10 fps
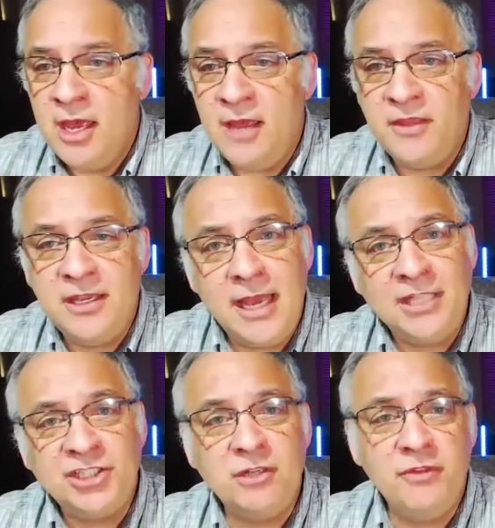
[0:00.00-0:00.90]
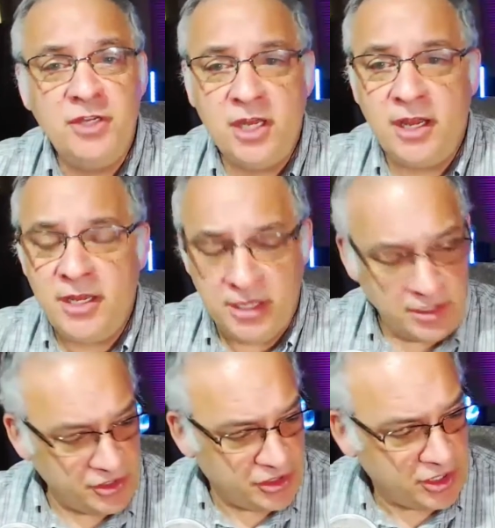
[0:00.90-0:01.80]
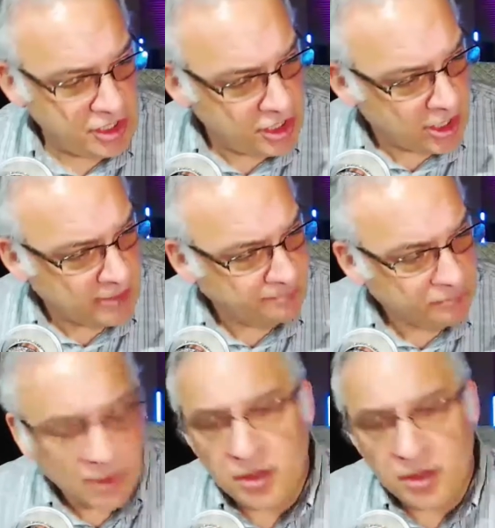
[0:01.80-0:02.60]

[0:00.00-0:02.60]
And the gadget of the day is the